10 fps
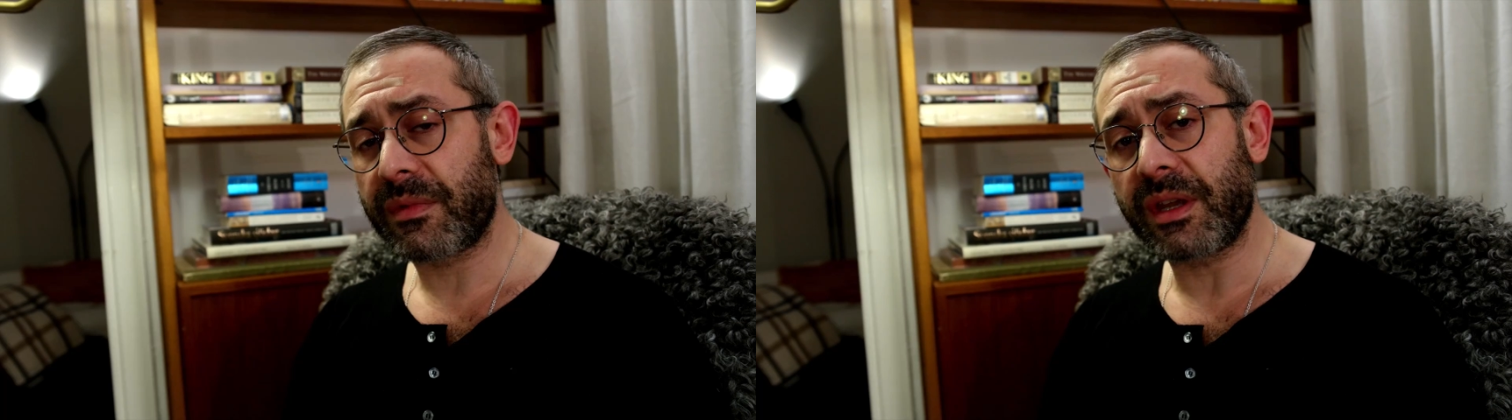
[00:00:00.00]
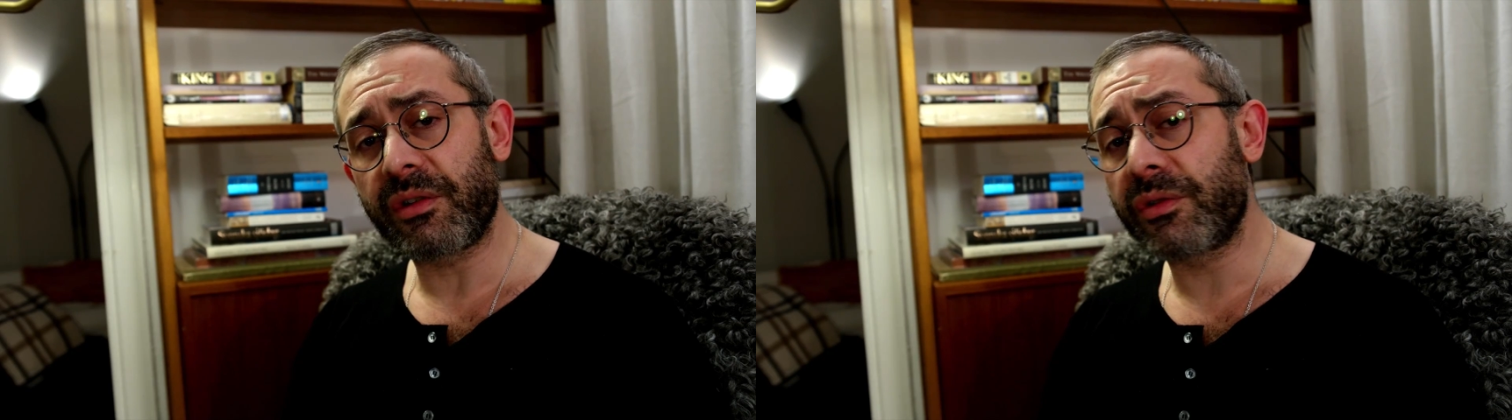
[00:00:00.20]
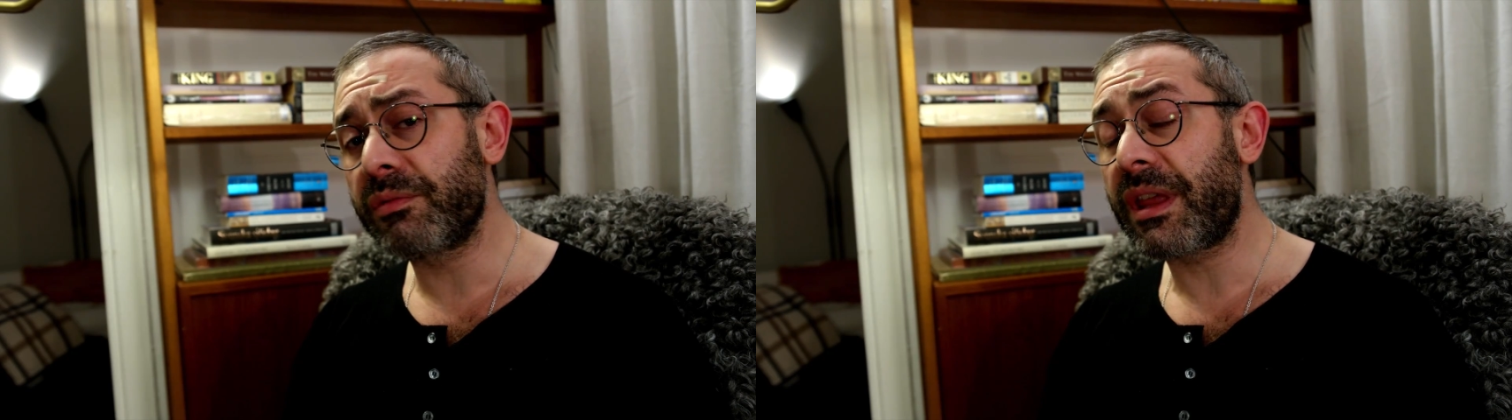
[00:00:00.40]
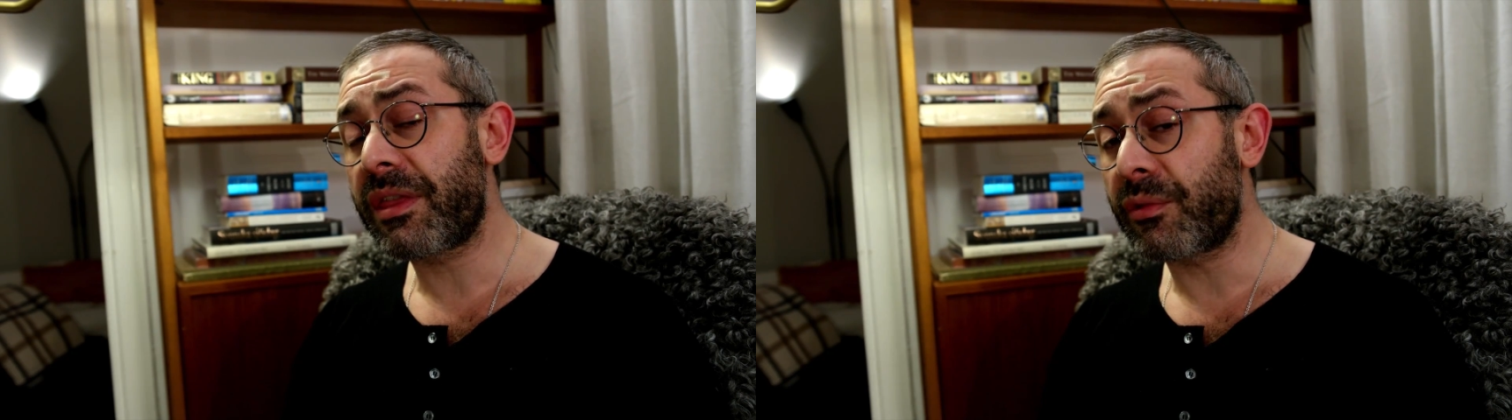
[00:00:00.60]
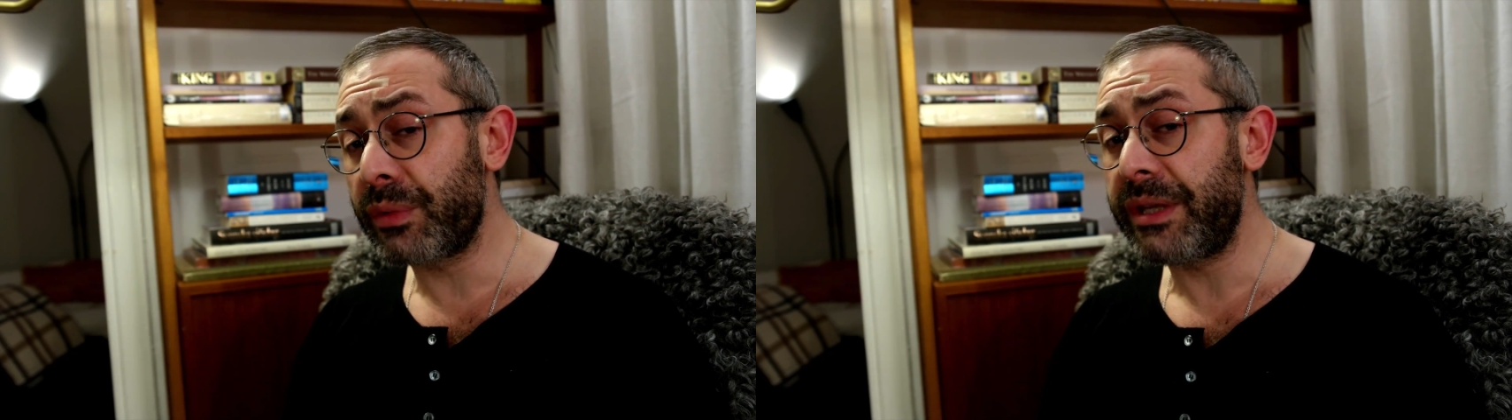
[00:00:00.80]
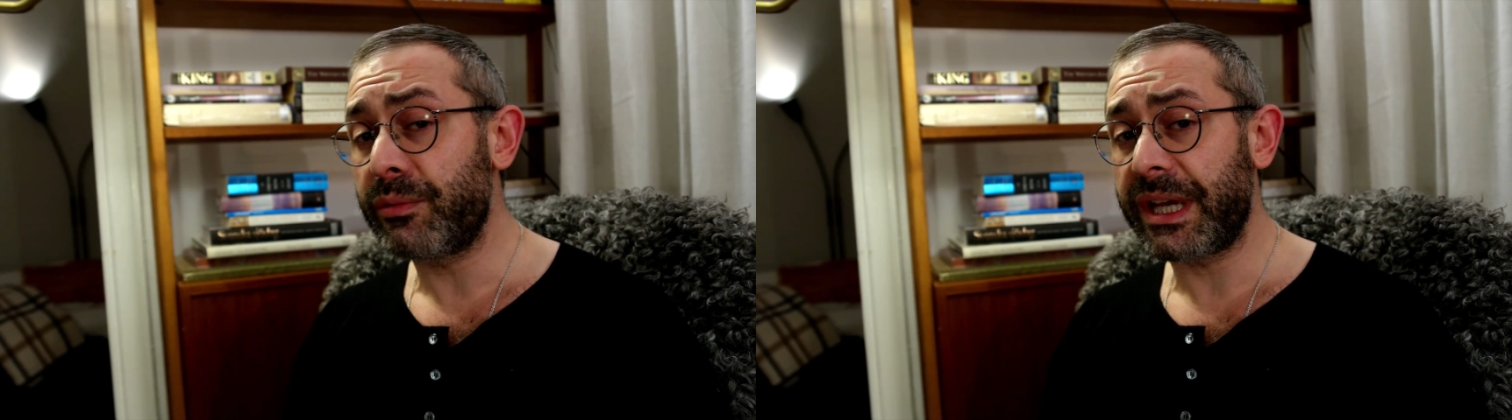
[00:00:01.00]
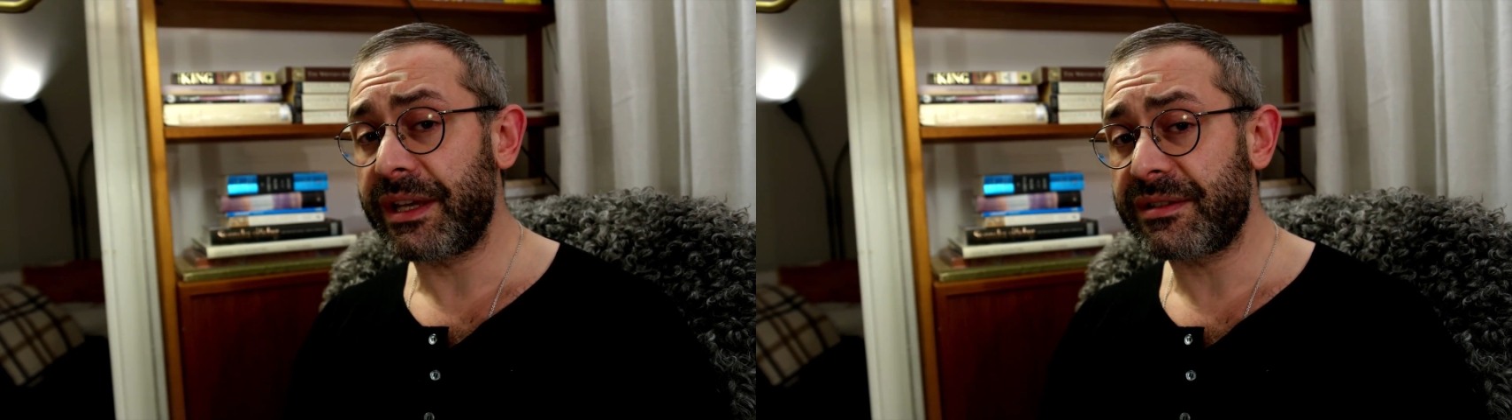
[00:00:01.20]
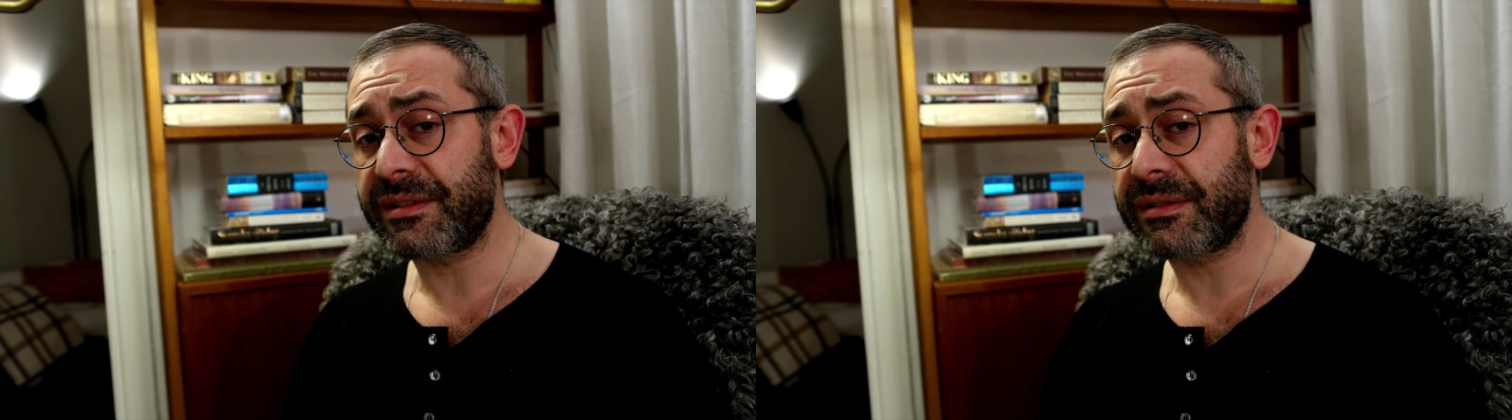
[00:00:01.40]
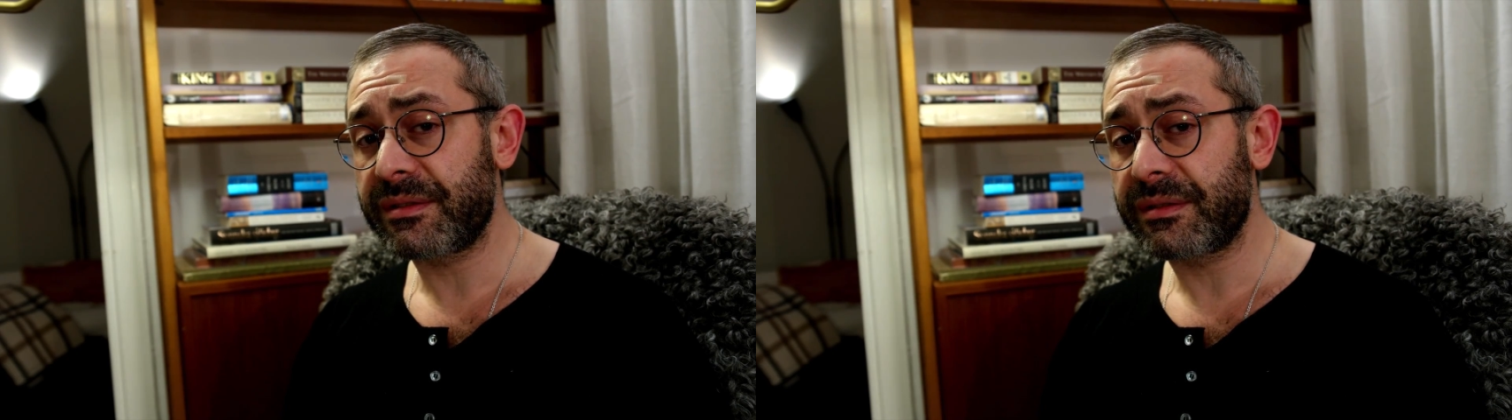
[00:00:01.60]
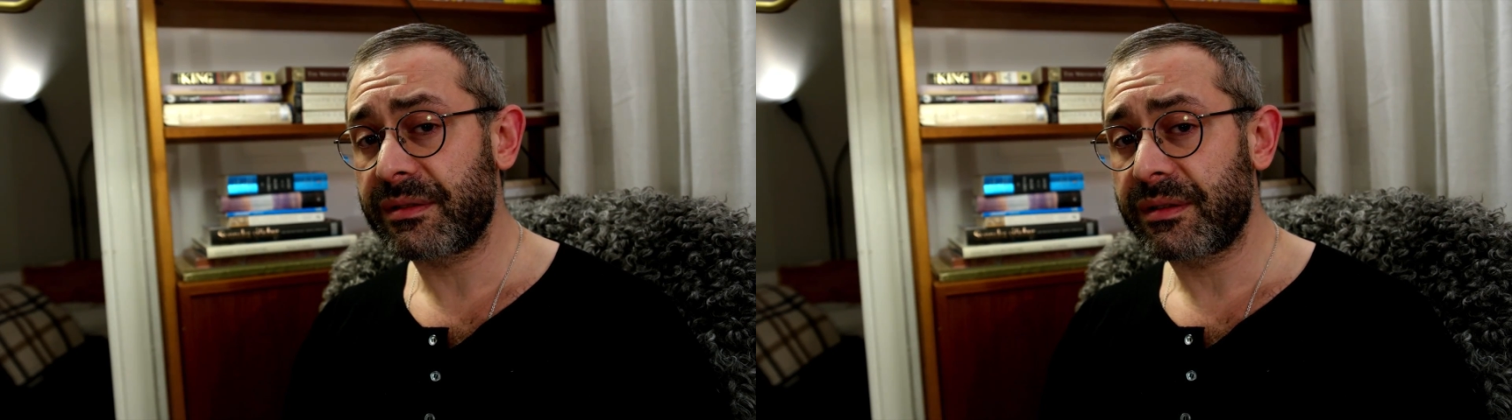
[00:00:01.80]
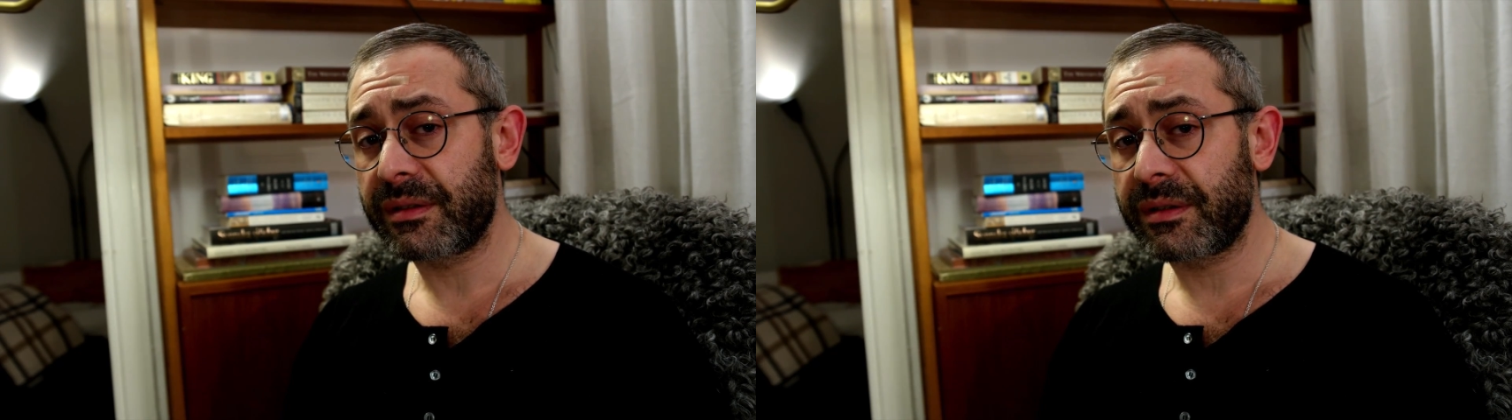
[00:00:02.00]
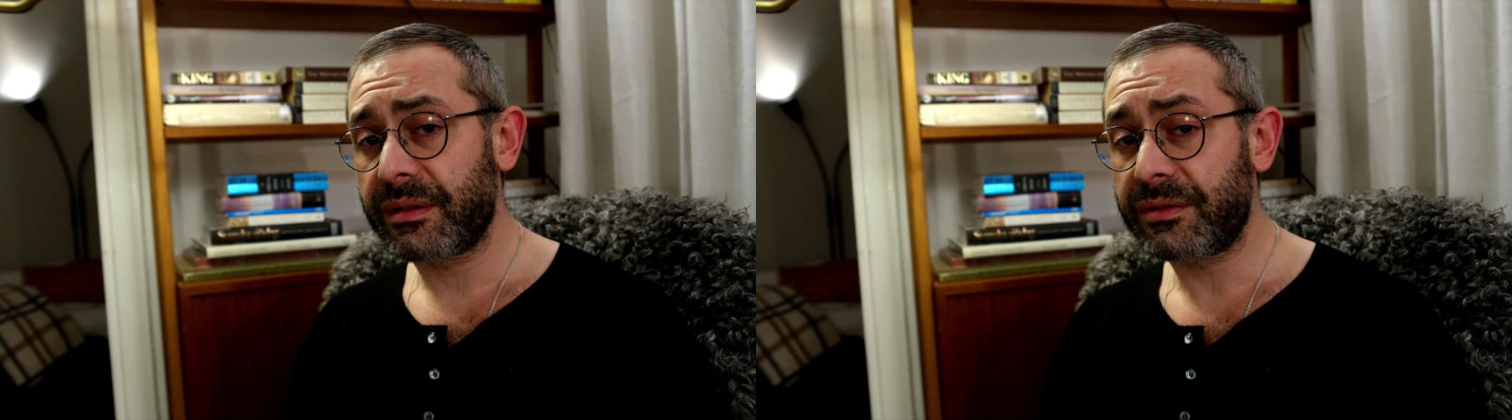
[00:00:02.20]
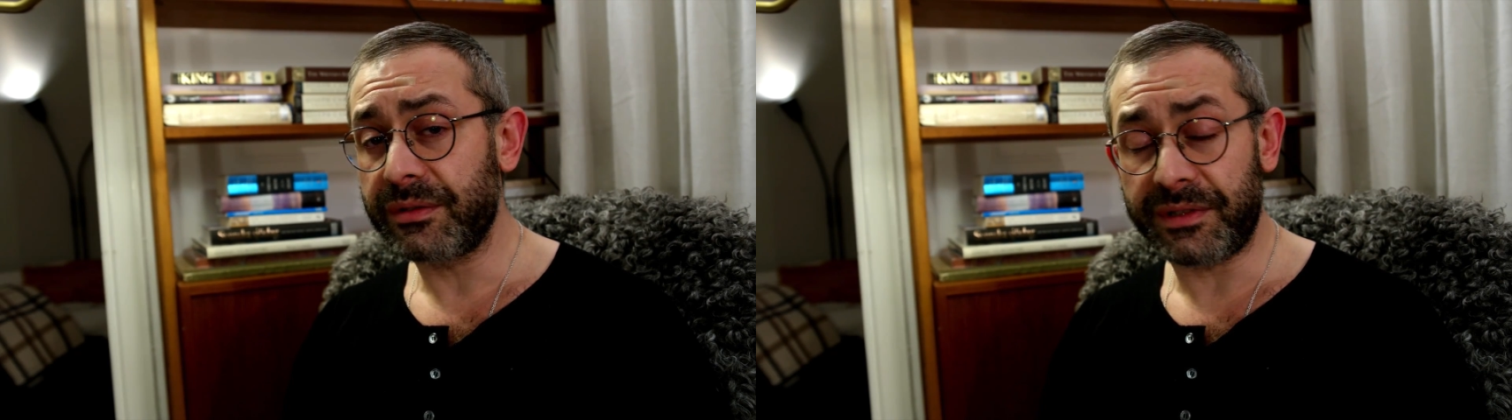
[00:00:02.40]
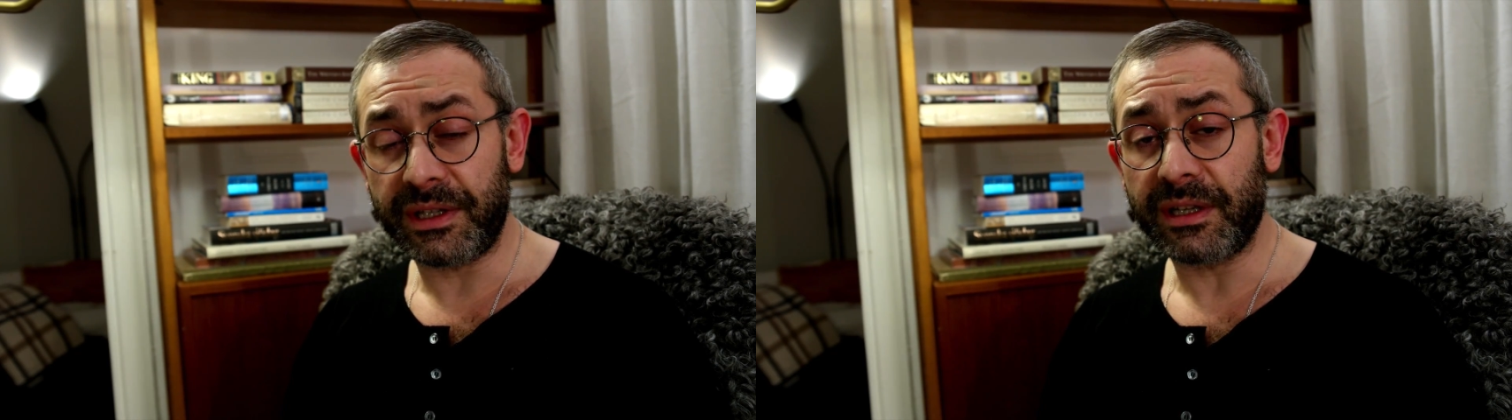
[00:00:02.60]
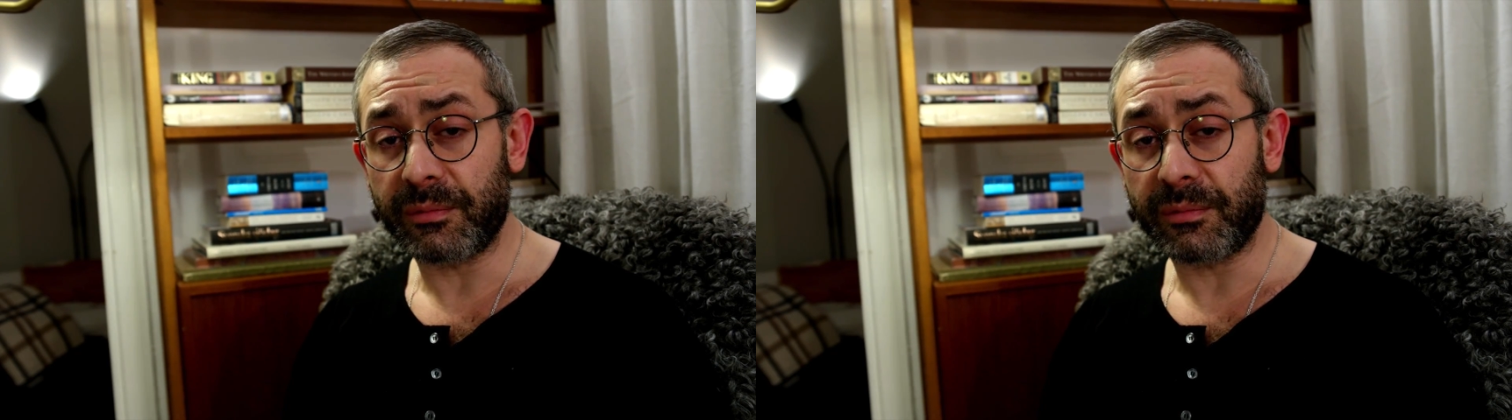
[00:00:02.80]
There are only 3 ways to deal